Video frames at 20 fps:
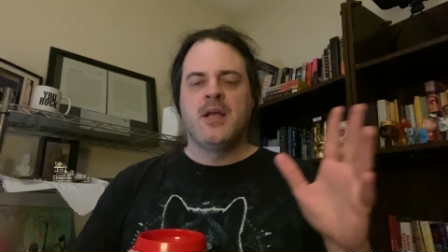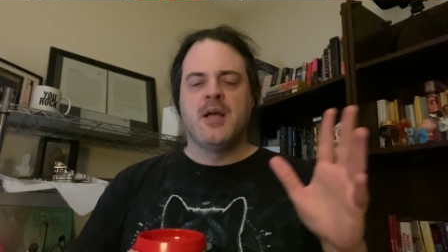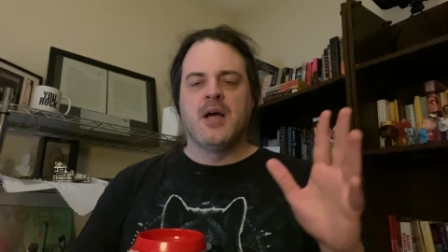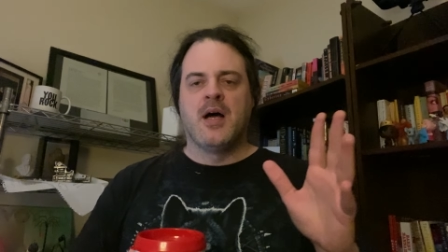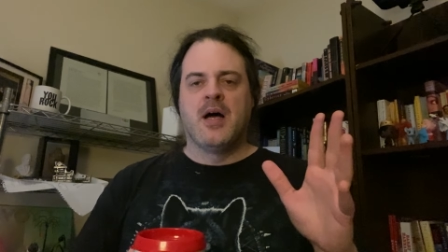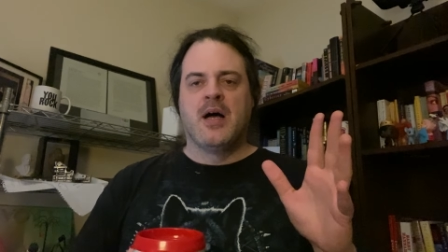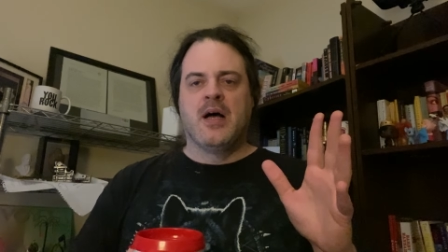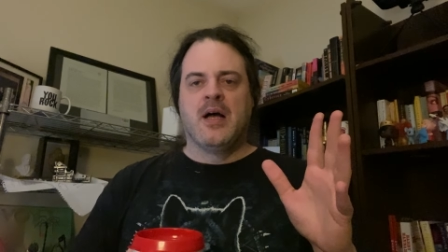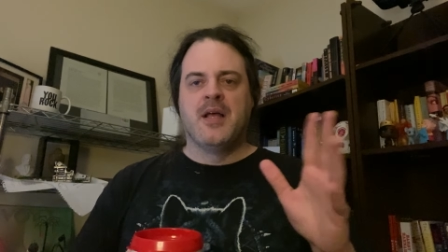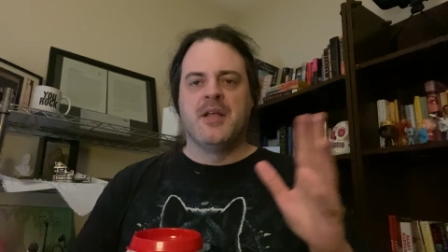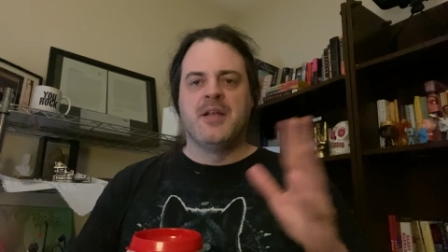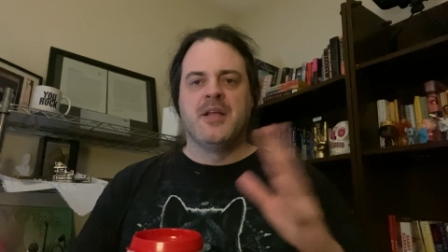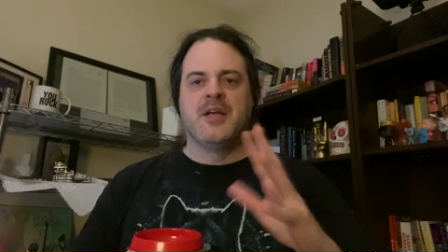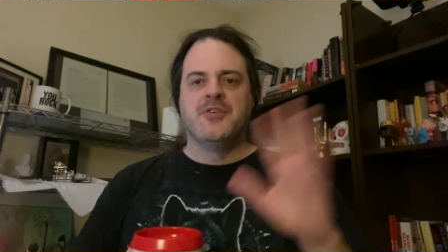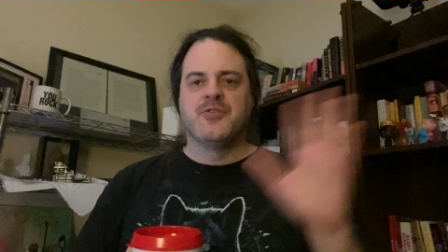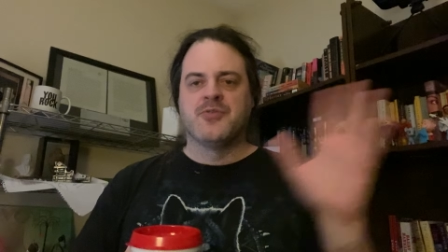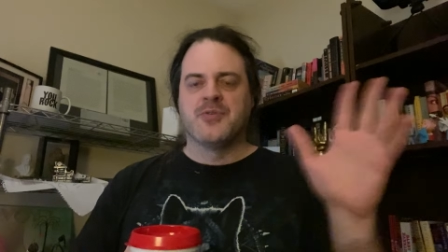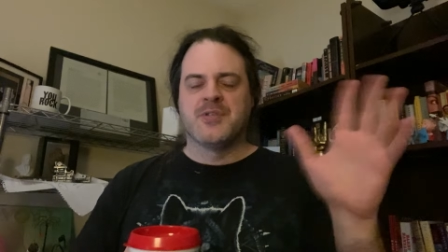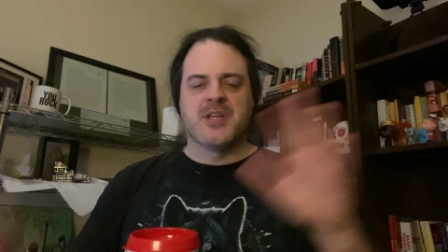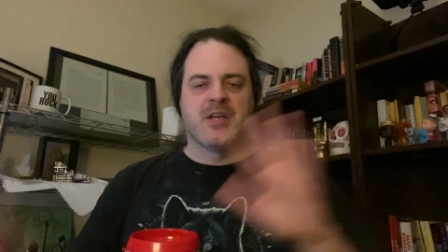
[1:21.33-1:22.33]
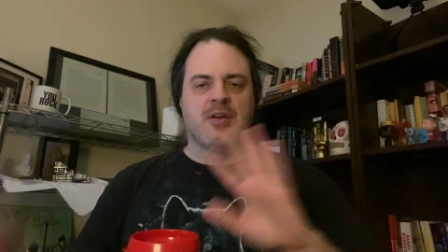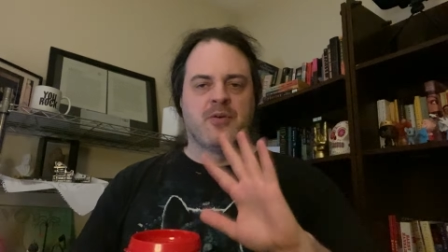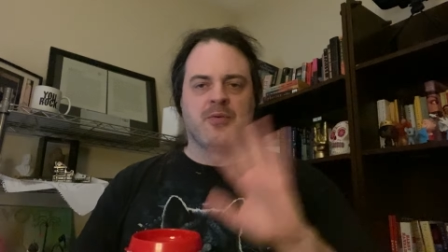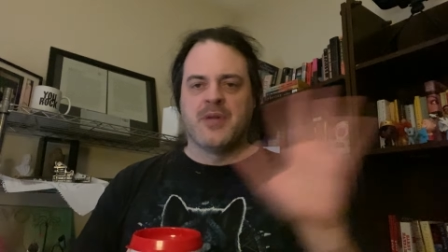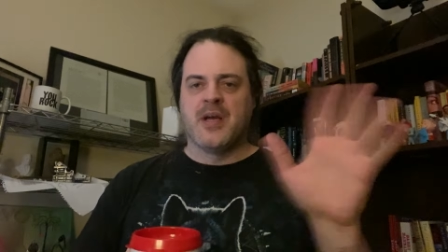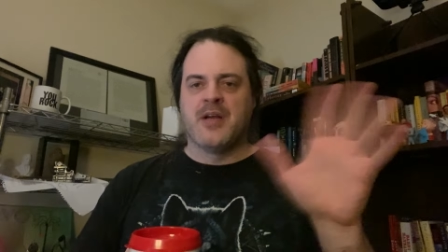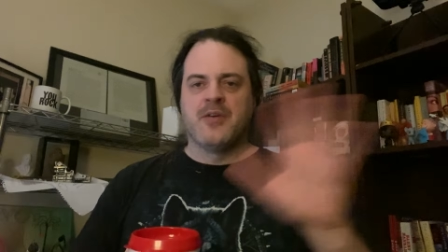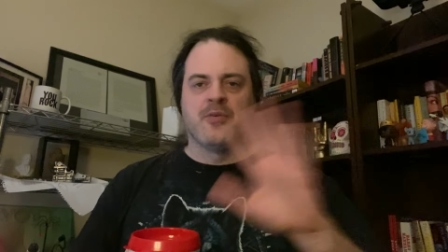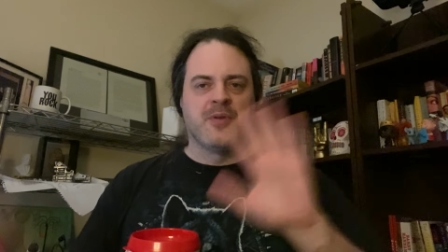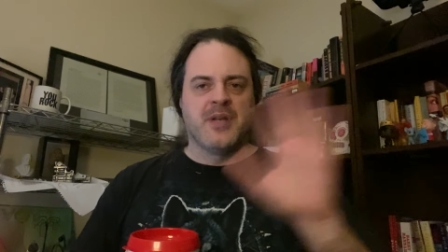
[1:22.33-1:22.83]
uh, an interest. I don't
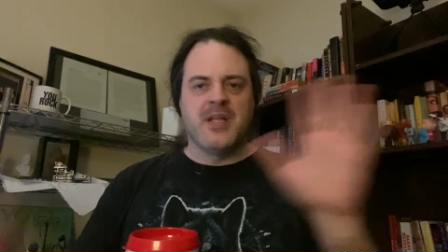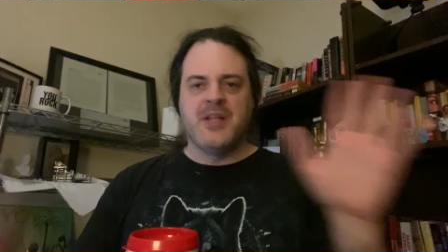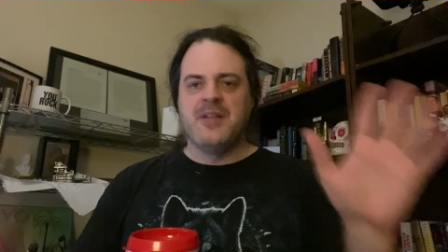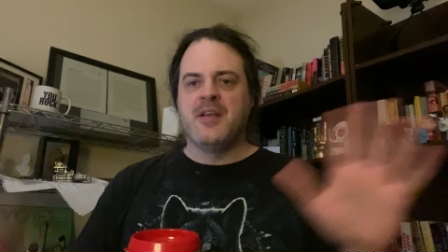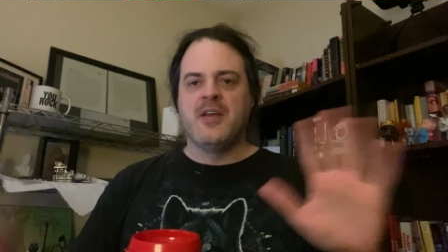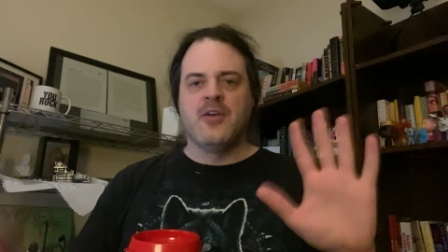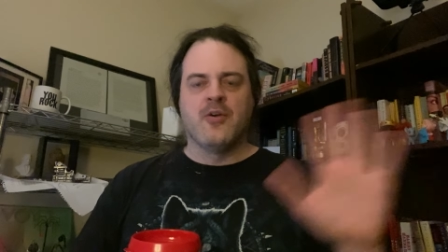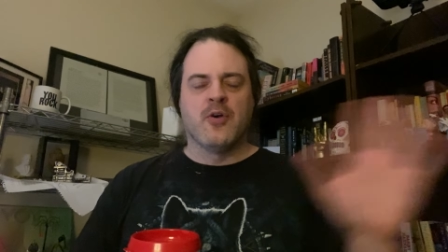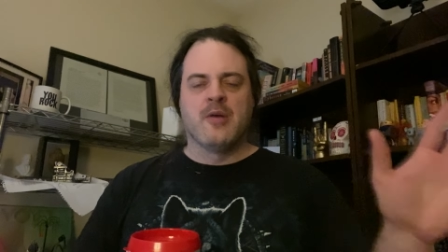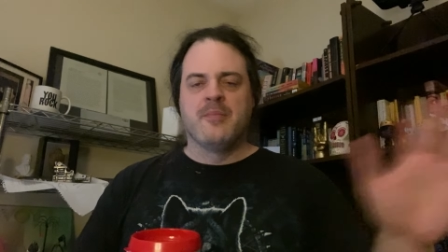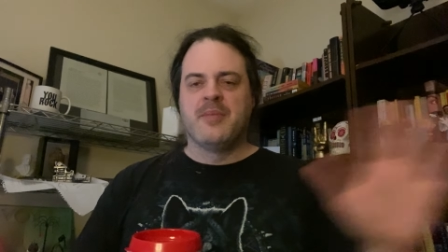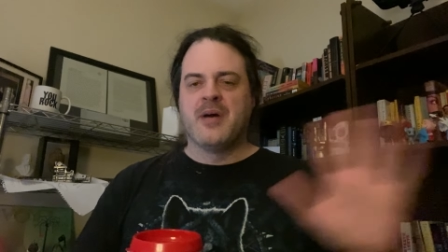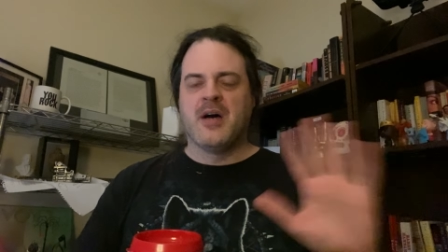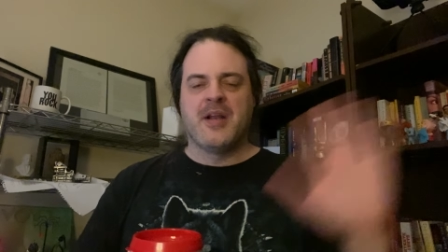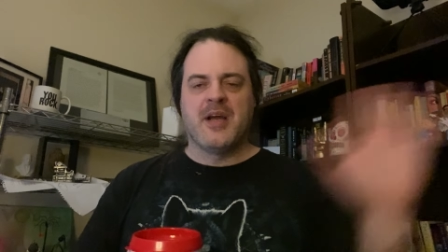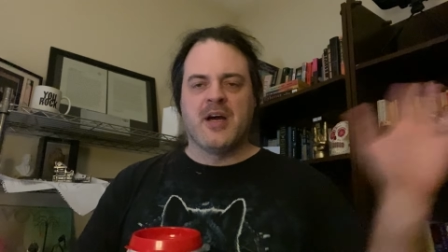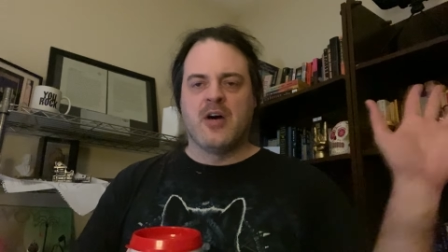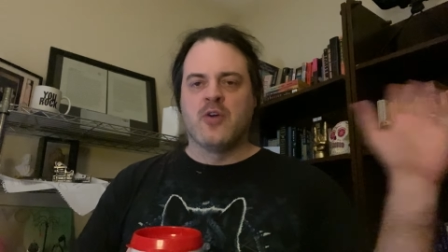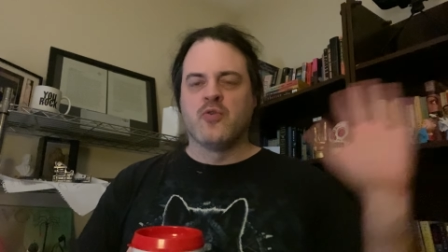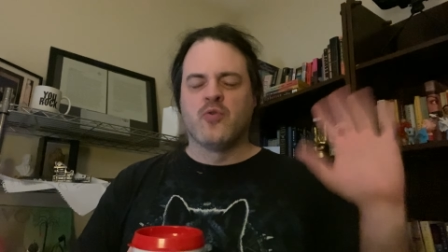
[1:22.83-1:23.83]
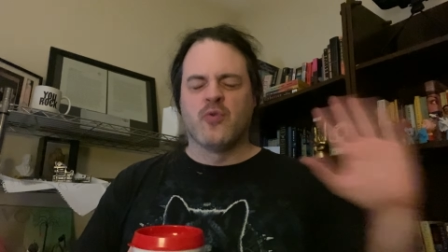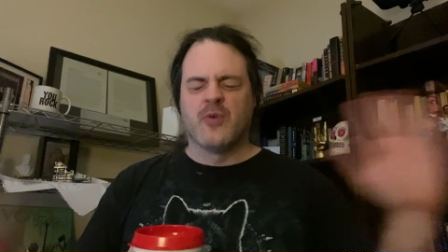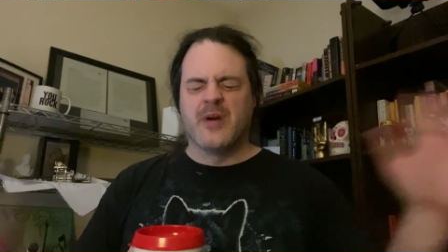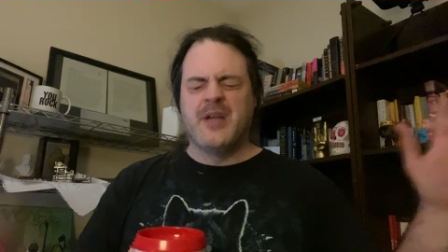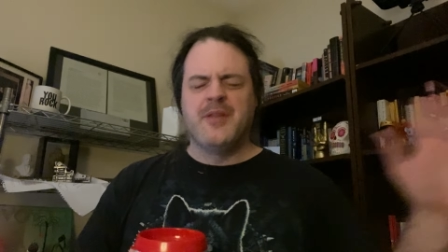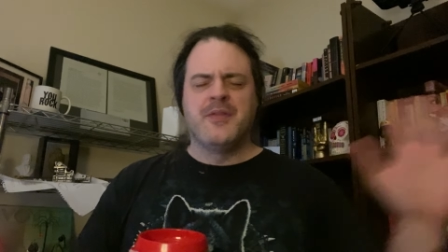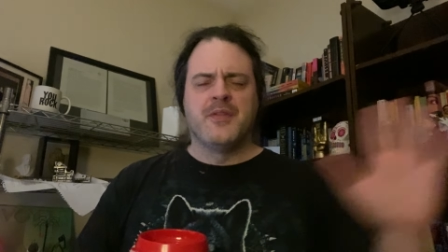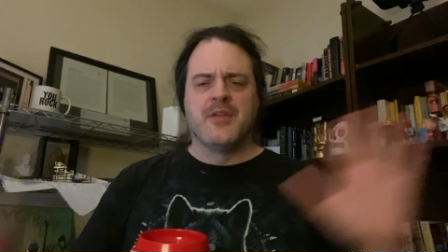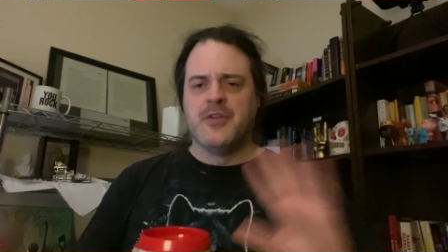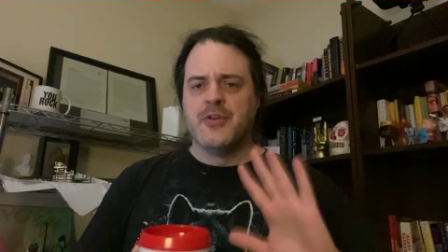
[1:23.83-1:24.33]
I don't need to hear about how
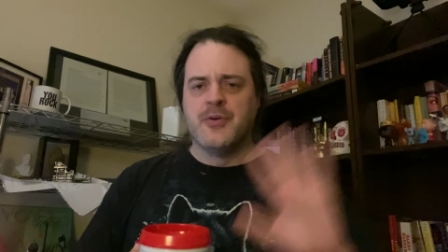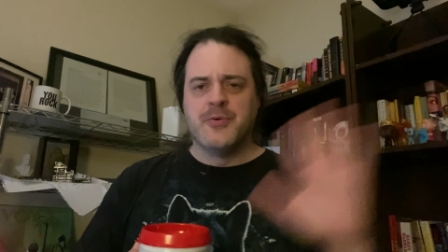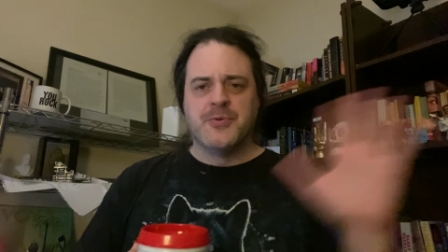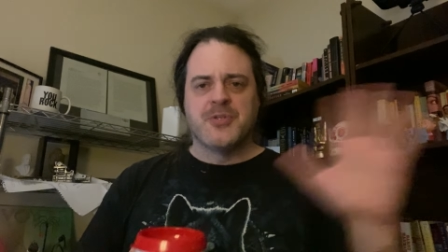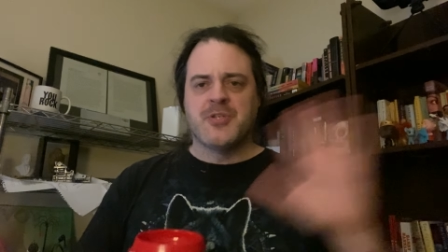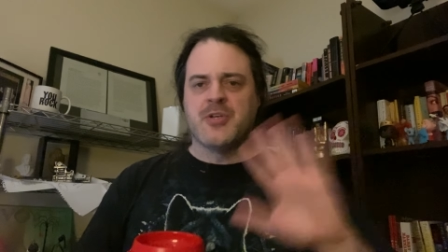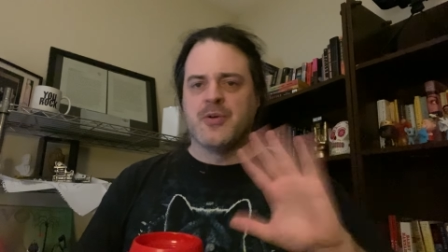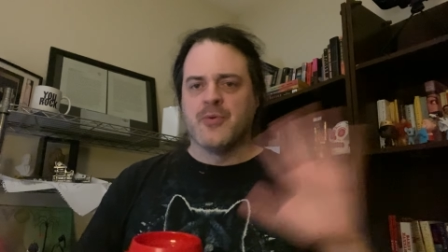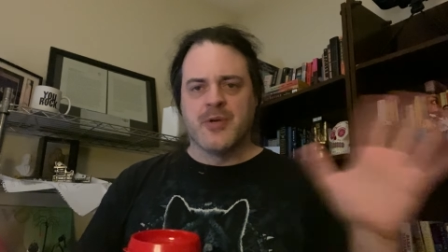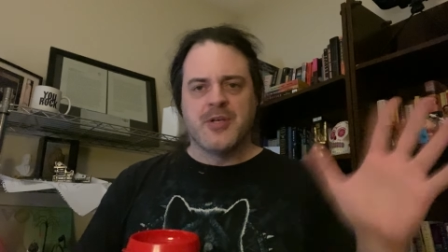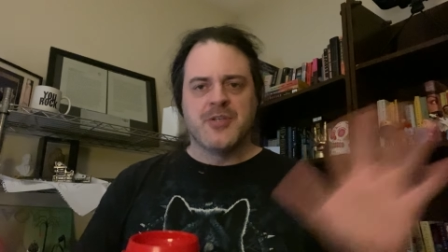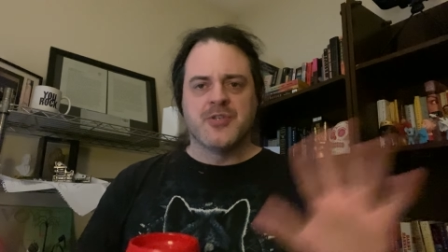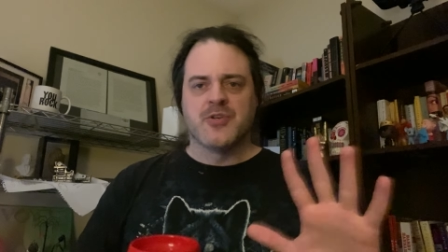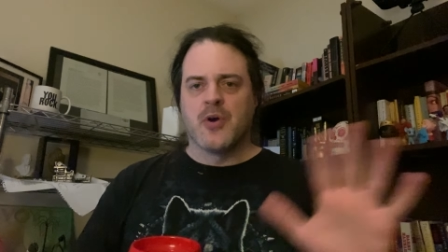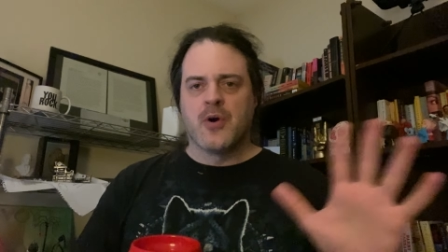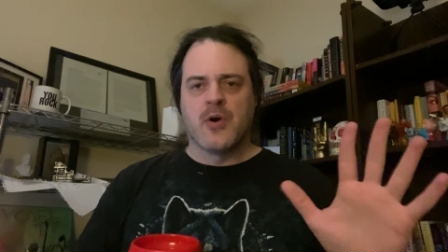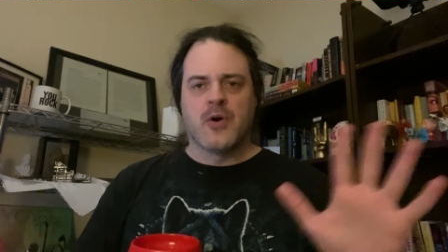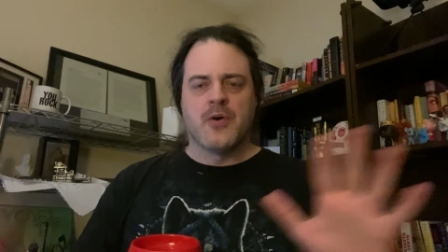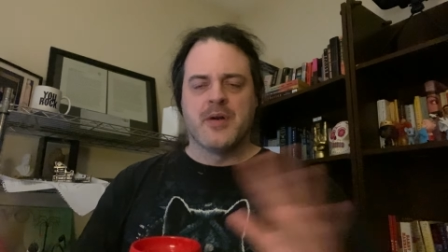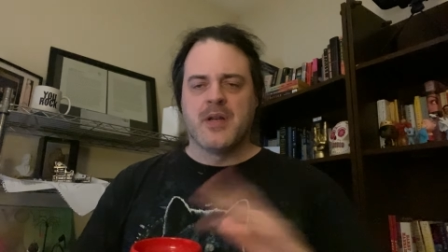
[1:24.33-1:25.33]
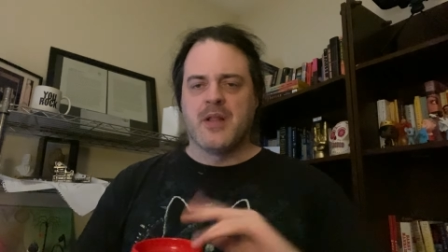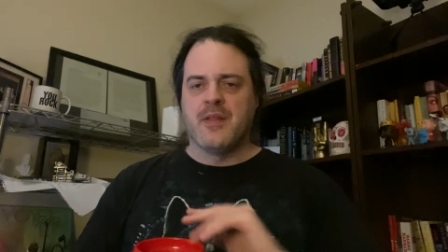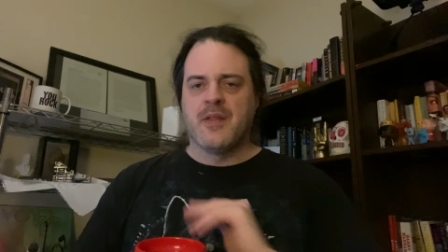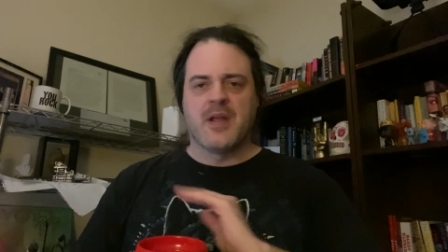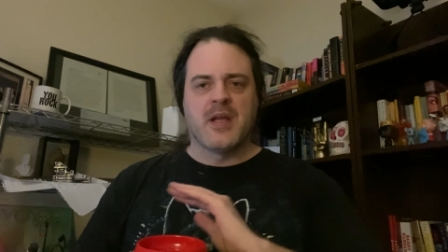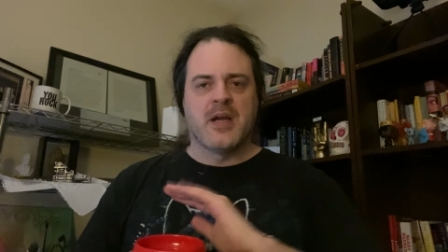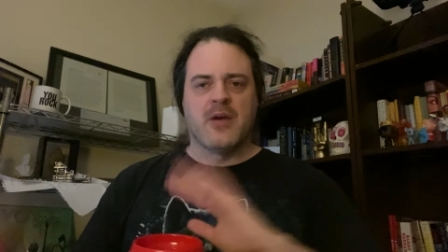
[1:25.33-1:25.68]
great the new series are or anything.